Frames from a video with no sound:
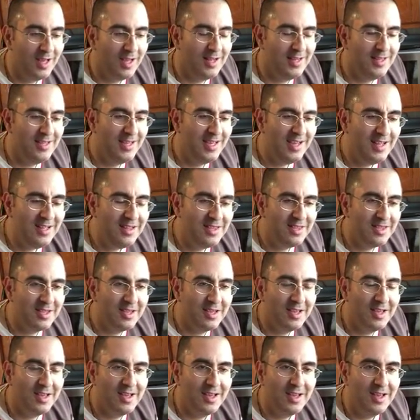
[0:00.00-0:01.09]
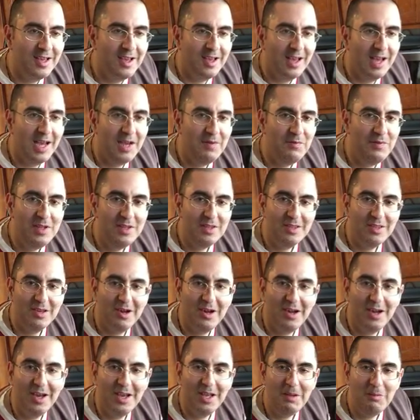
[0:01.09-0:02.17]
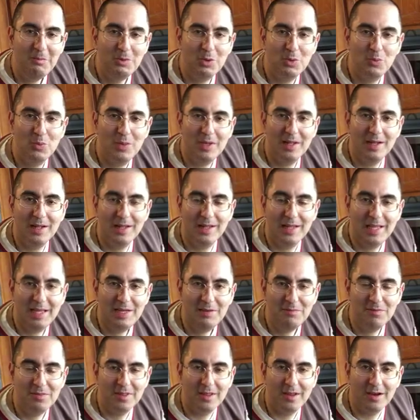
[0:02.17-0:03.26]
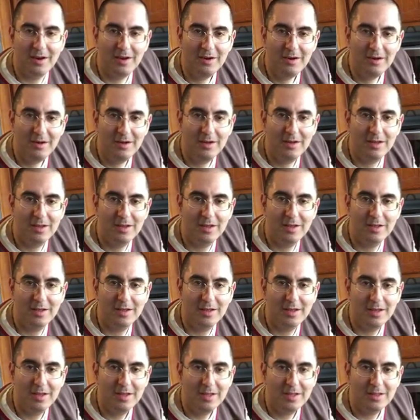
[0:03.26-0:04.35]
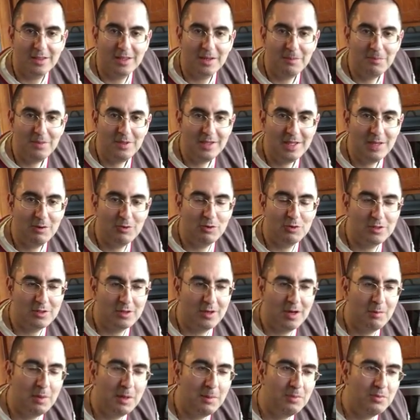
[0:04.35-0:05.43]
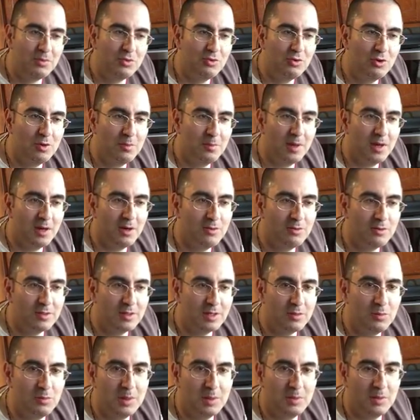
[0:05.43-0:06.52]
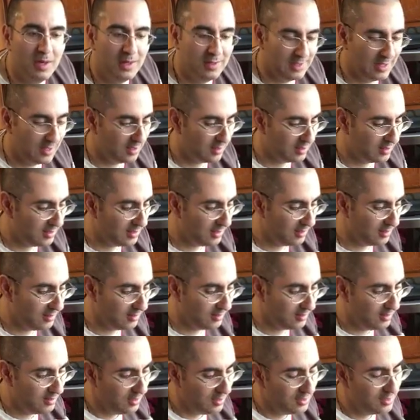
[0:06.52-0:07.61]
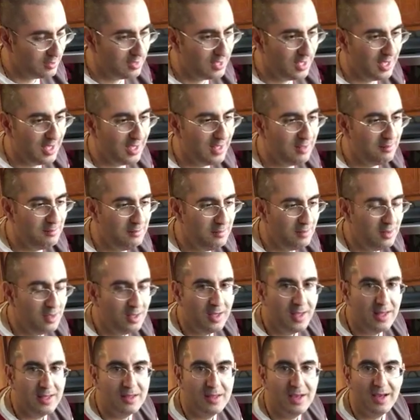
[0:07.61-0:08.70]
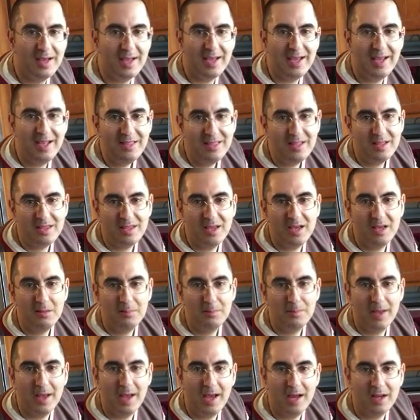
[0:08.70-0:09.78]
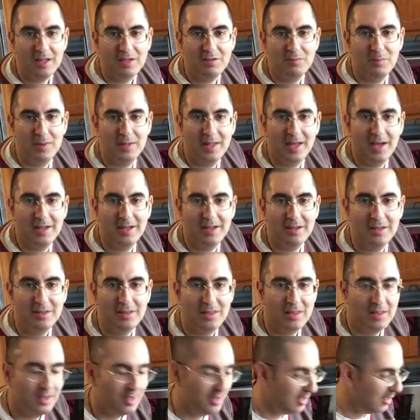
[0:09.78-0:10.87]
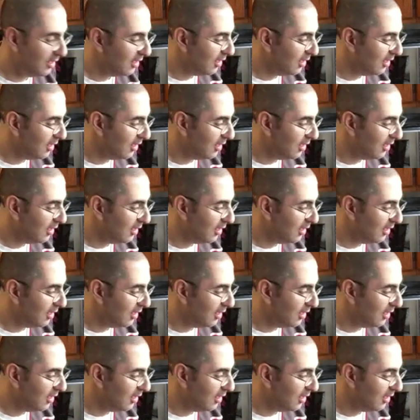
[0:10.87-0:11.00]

And yet, every time when we leave there, something that would come up to about, could be by like 10, not 8 to 10 bags of bananas.